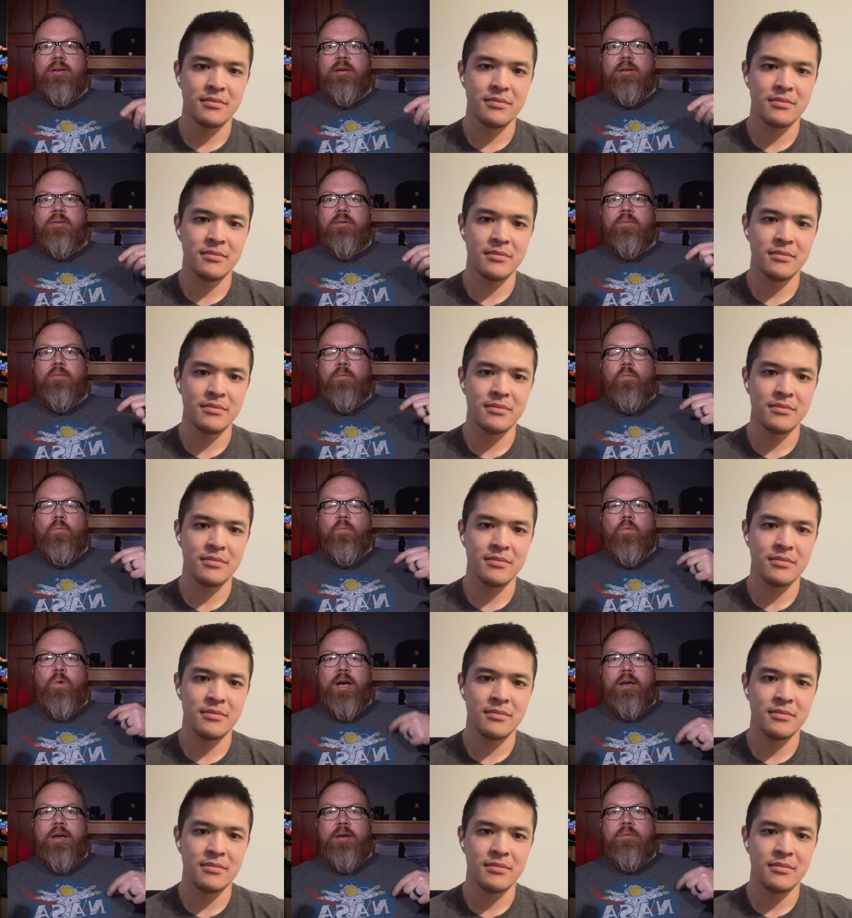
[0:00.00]
Speaker 1: wet
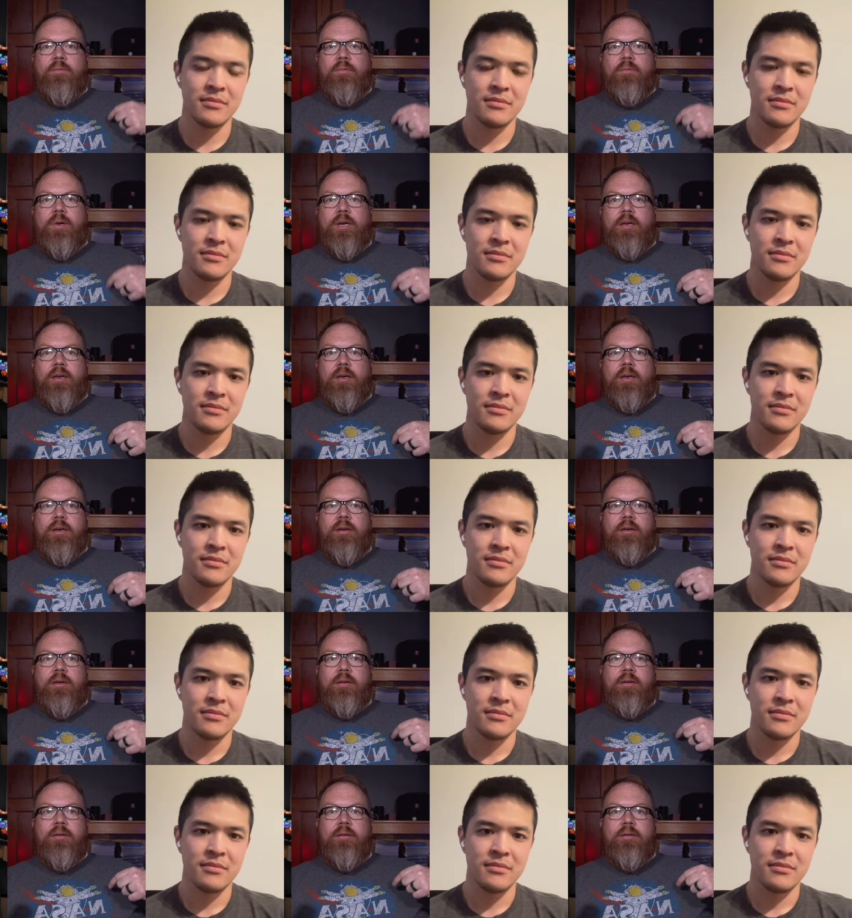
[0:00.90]
wicking
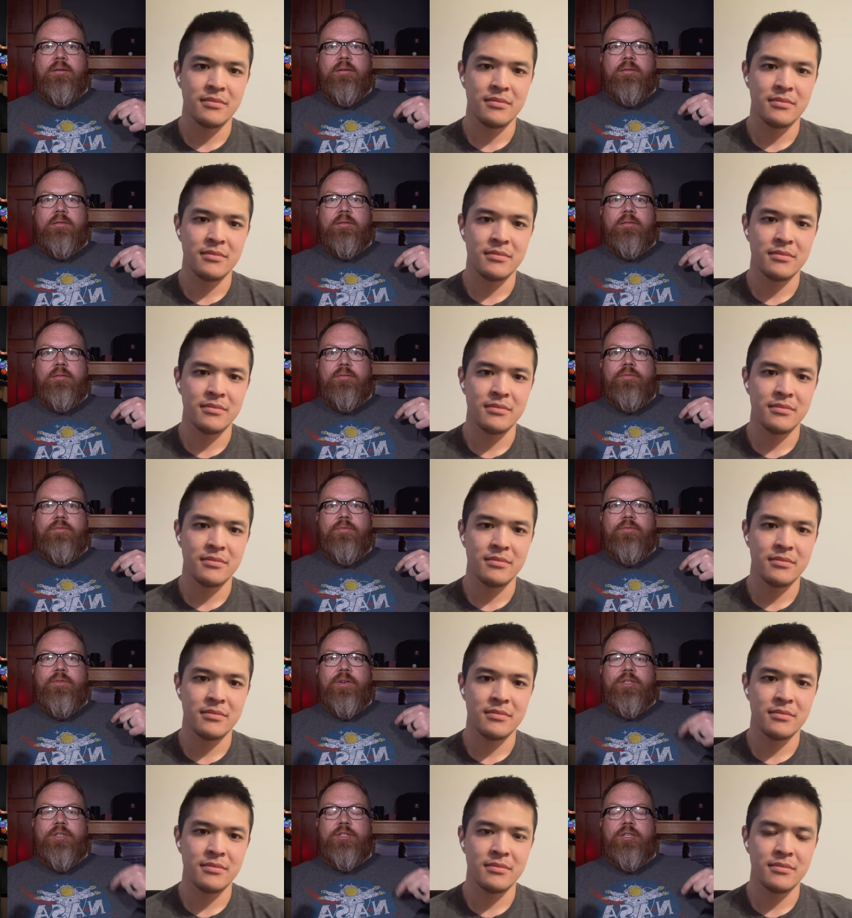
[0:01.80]

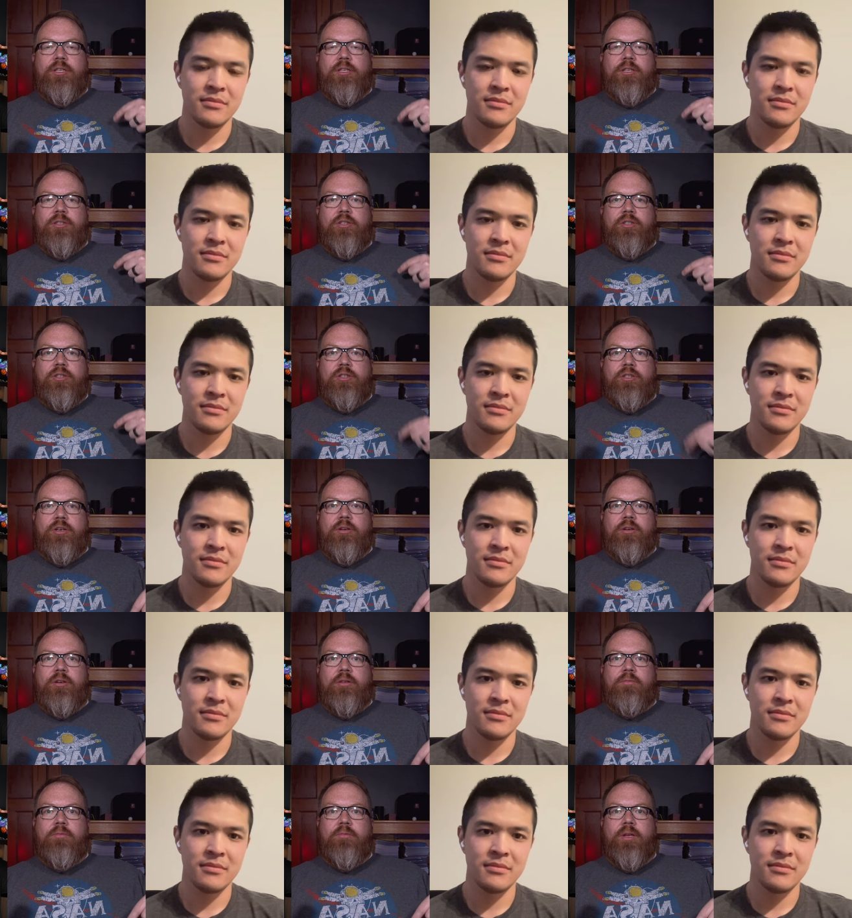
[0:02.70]
fishing shirt with
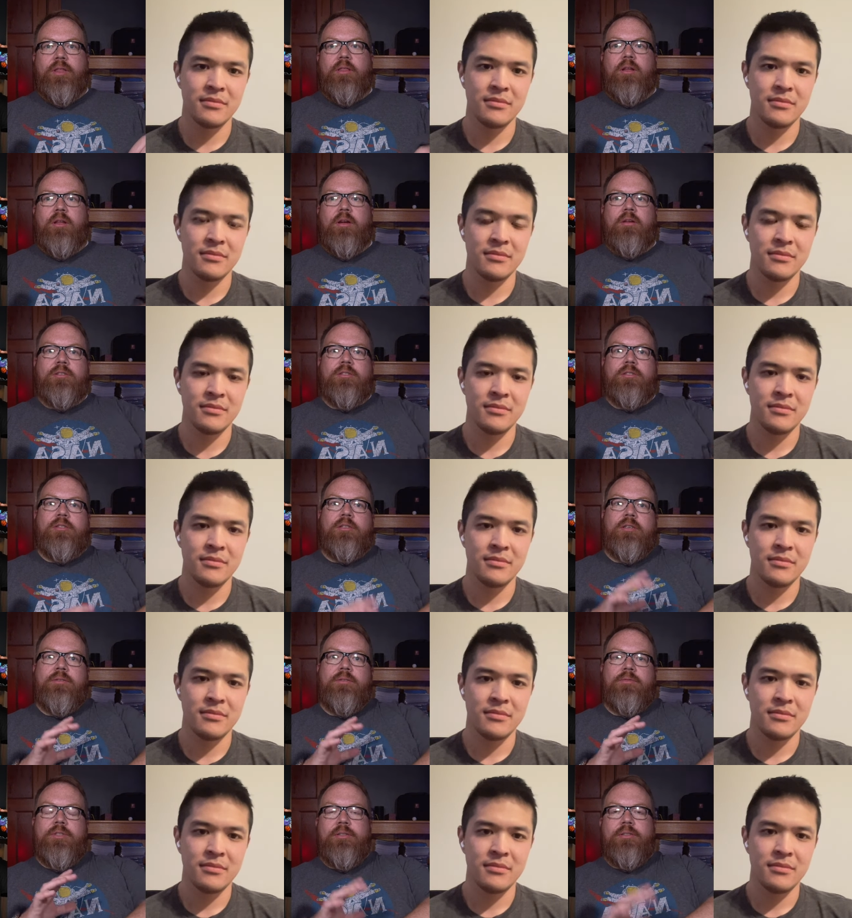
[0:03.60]
long sleeves.
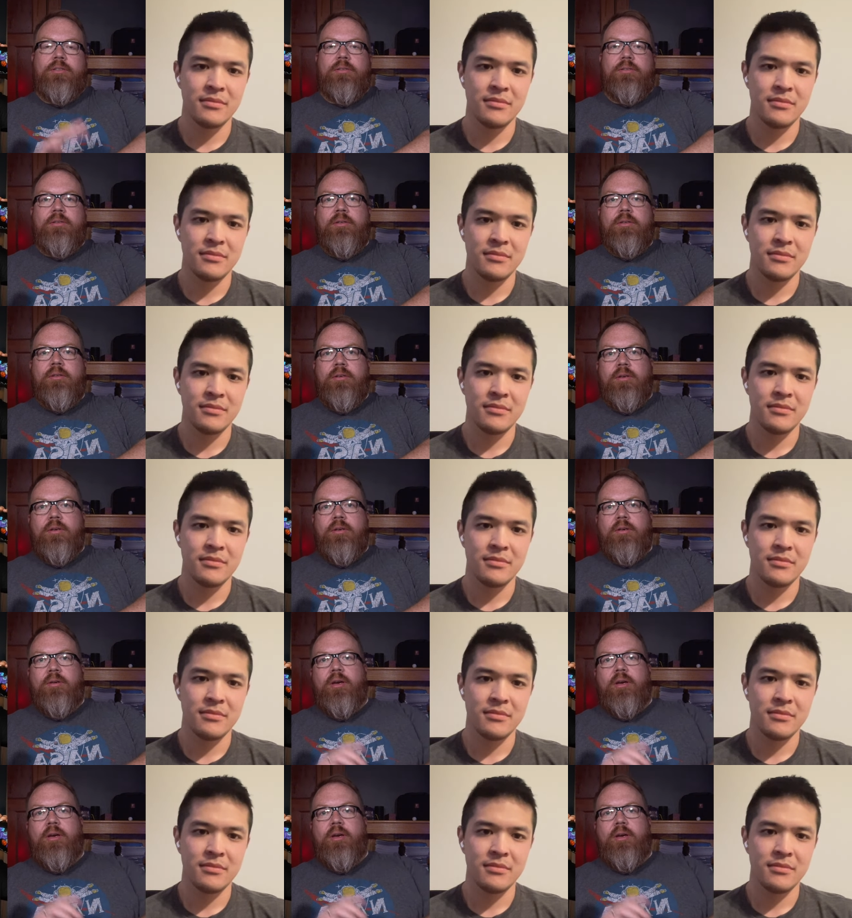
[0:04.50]
And the